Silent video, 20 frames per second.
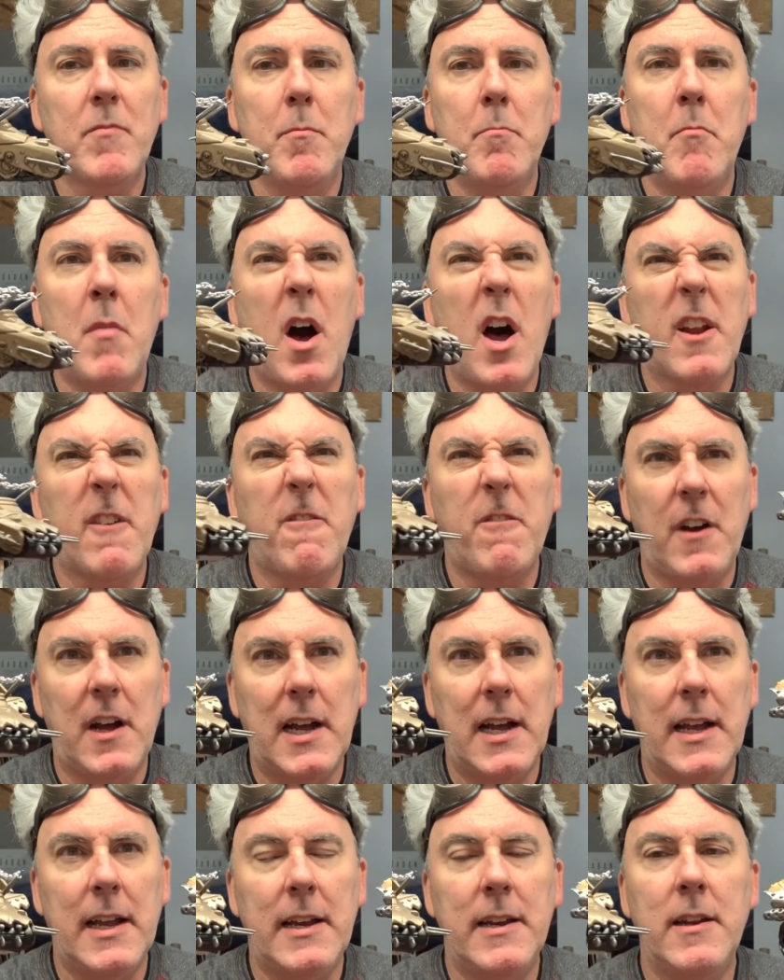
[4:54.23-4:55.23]

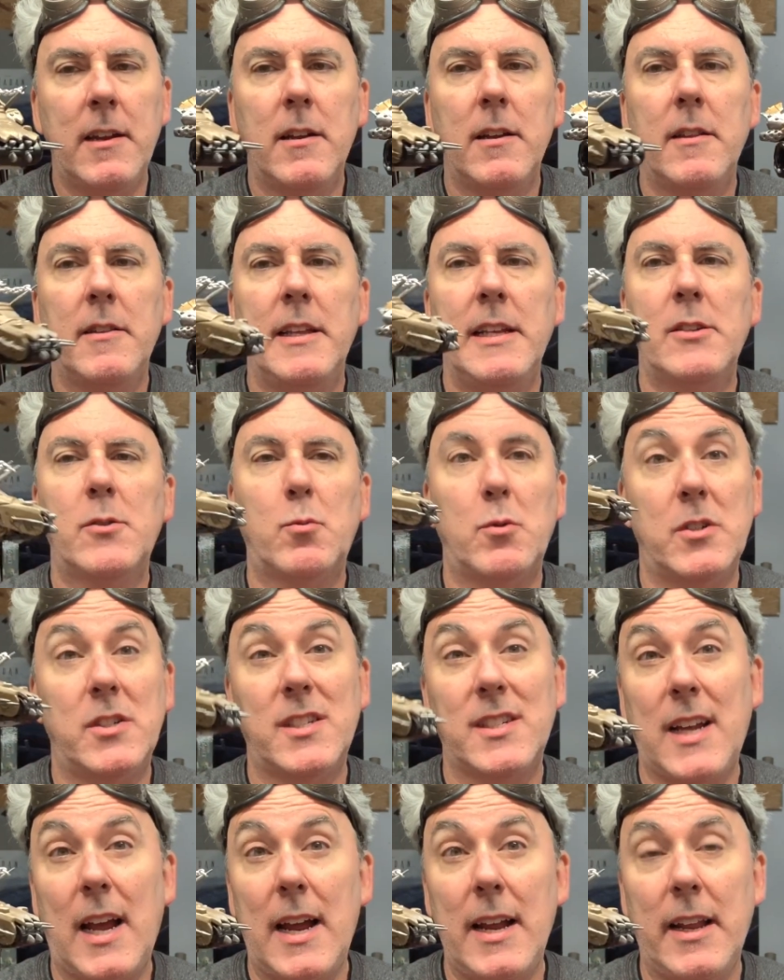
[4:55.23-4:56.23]
modified. These were
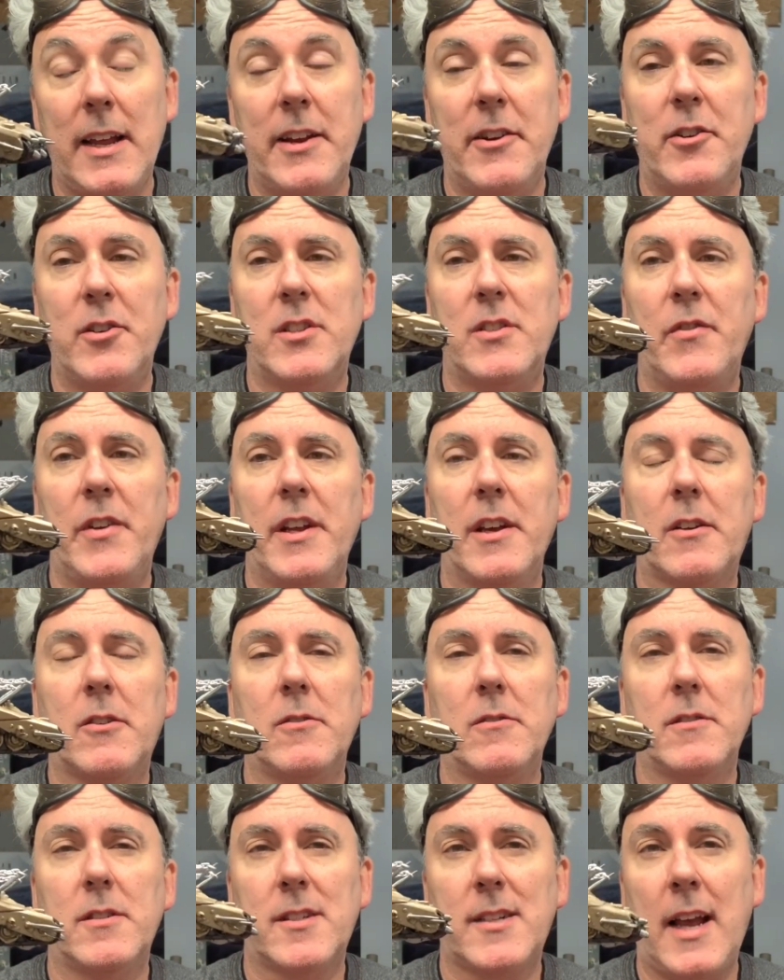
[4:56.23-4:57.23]
Skylanders
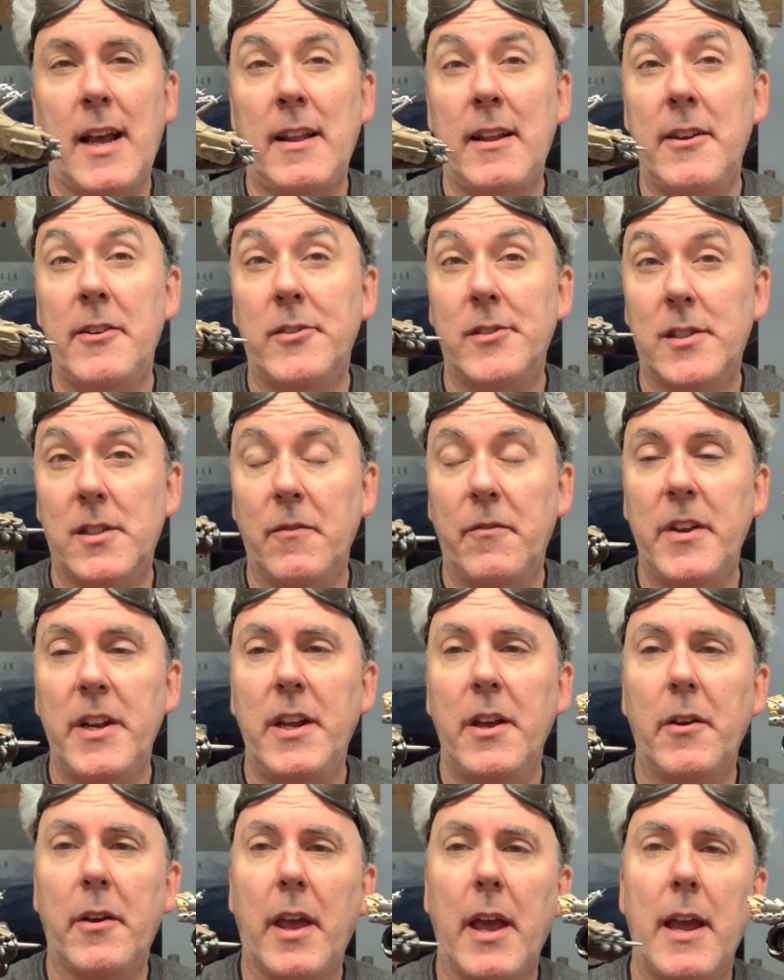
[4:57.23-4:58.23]
vehicles, Skylanders the
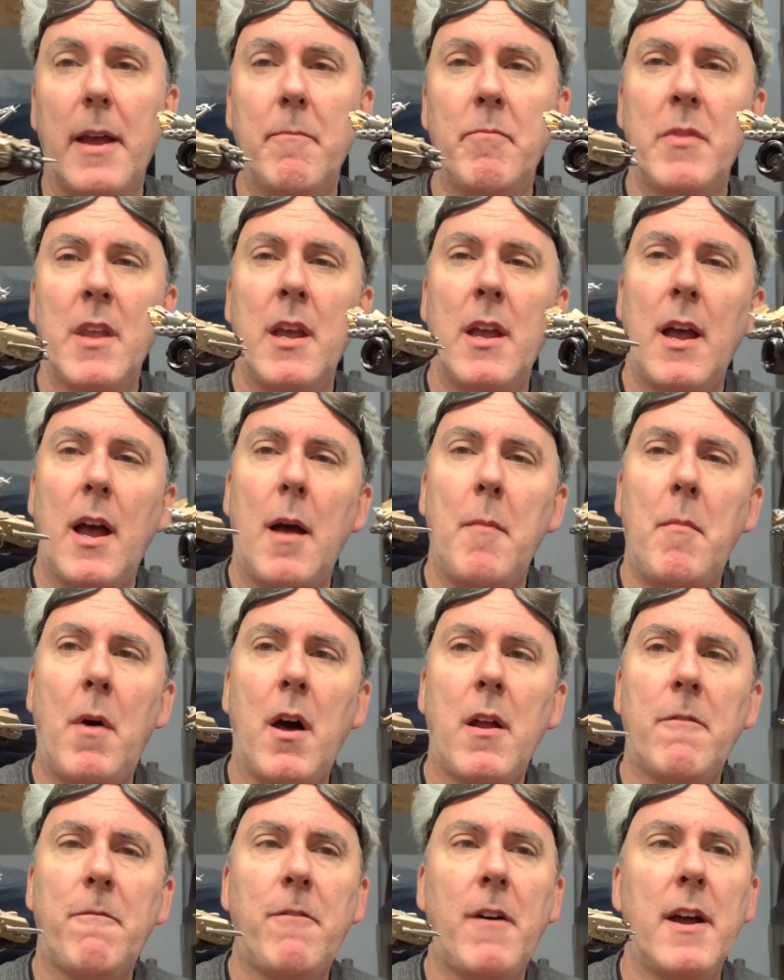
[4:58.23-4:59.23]
video game. I
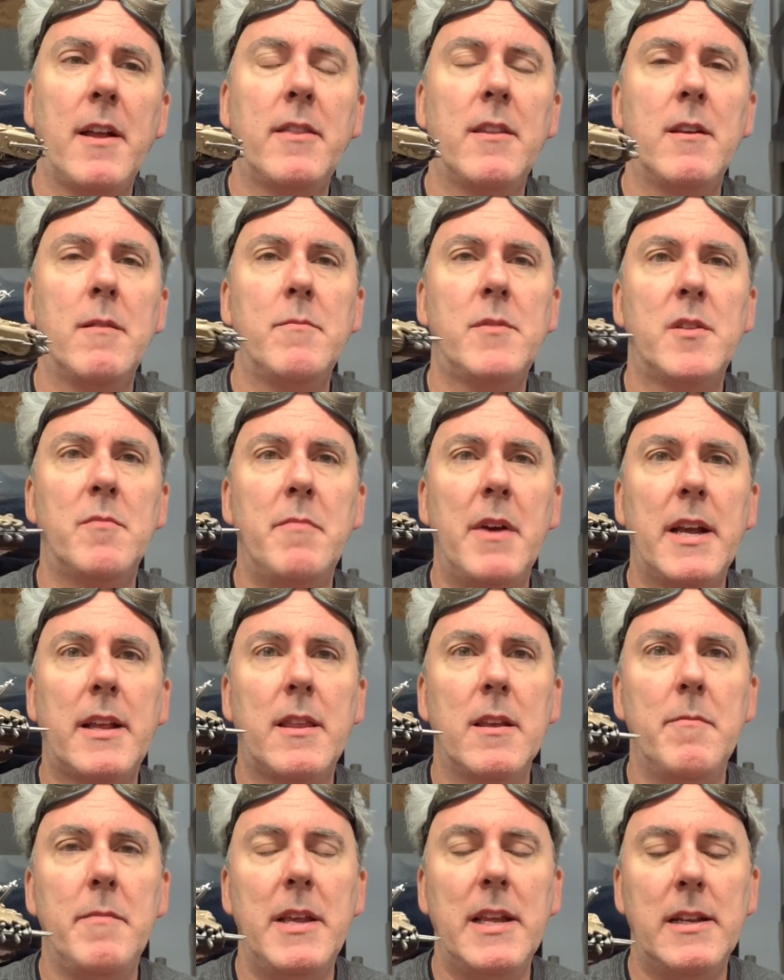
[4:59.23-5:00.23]
modified them to make
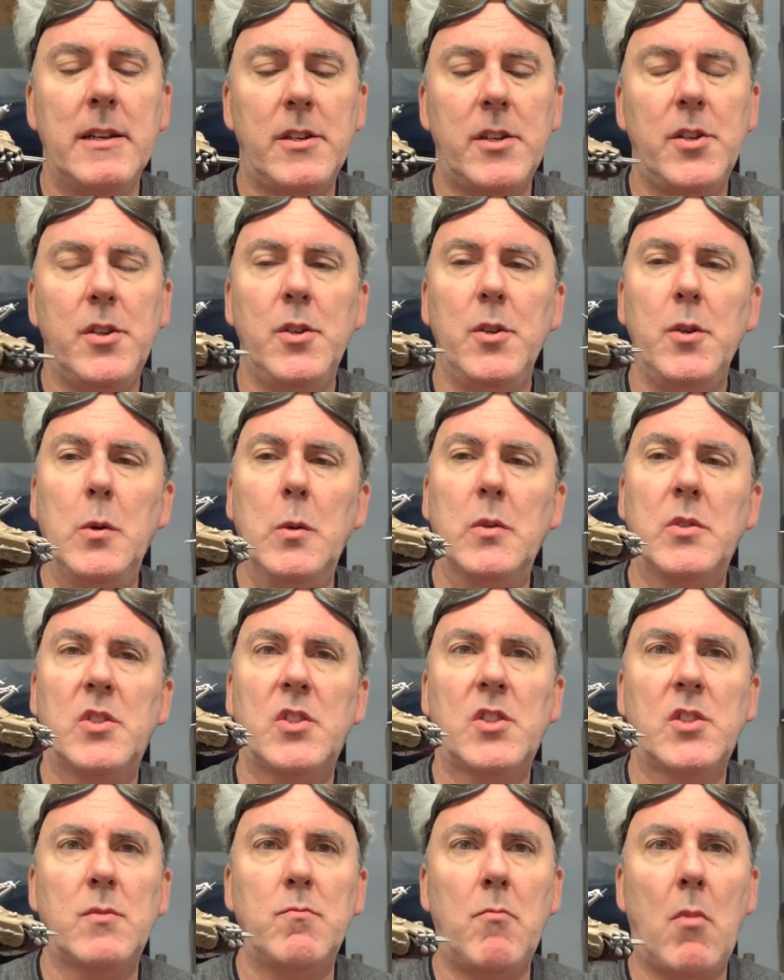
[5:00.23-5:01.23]
them into
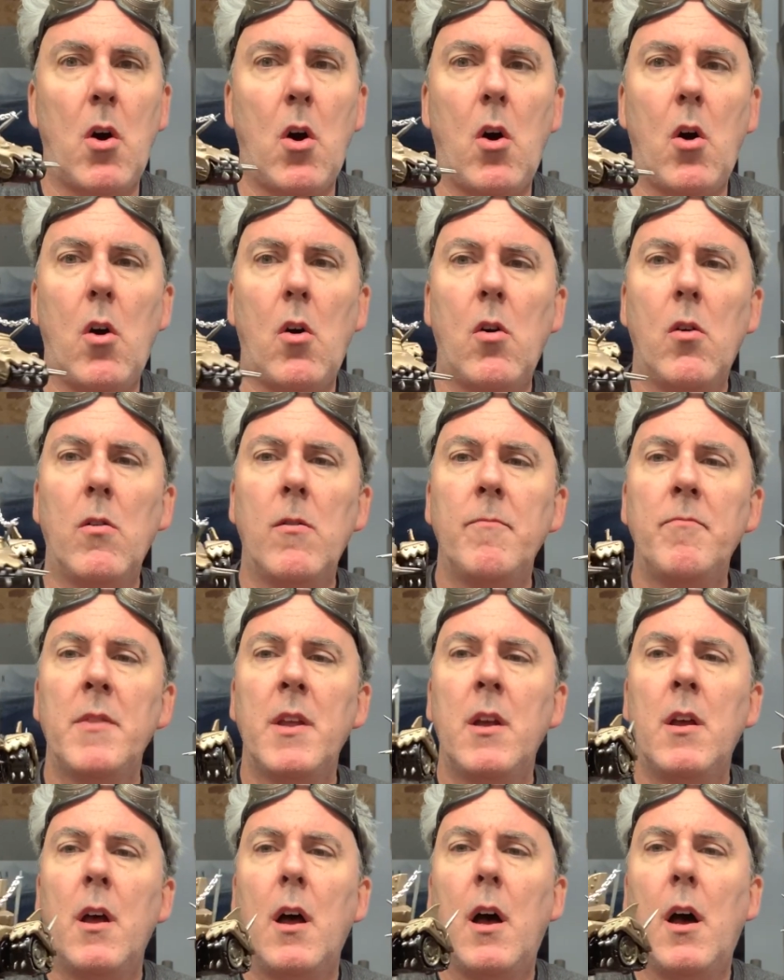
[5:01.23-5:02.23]
small
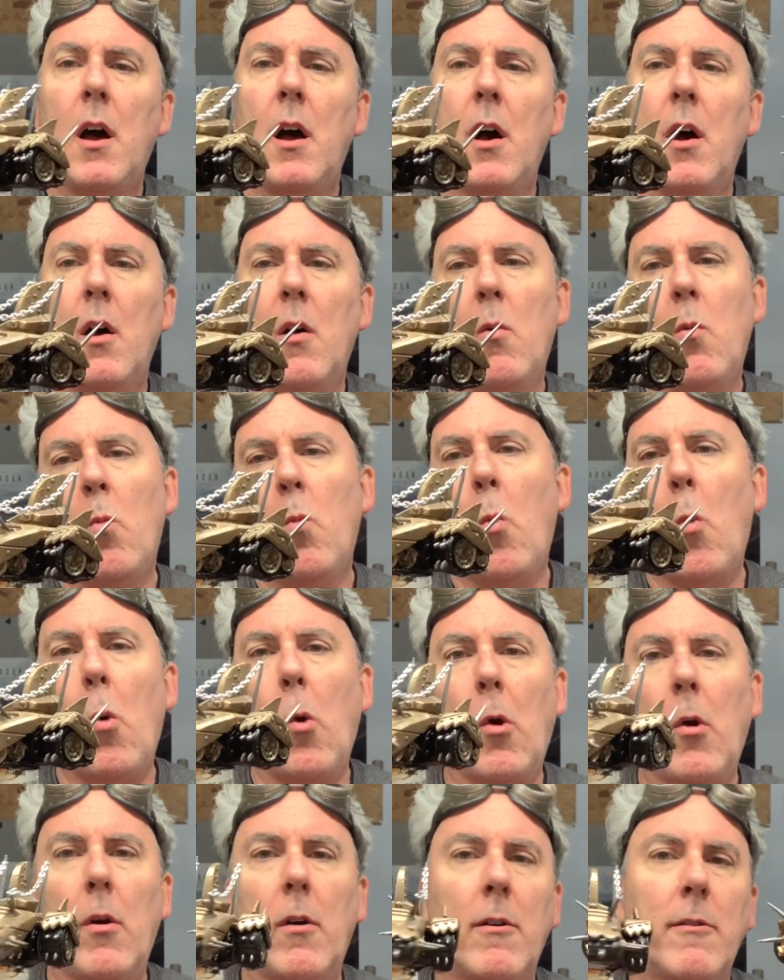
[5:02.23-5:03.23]
uh,
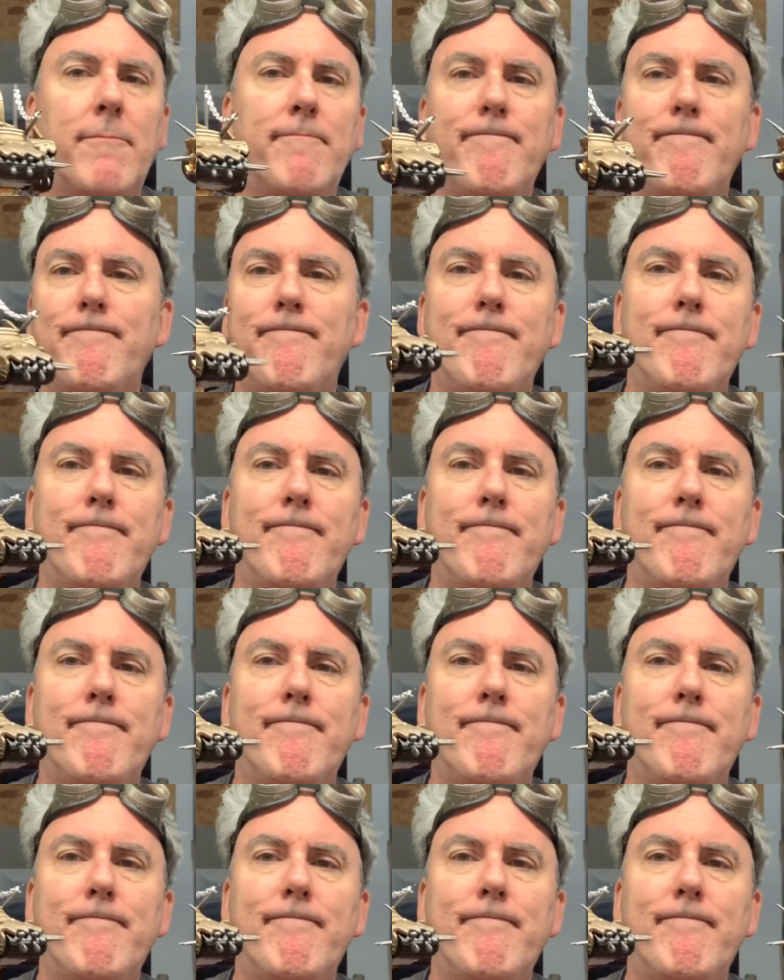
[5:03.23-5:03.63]
war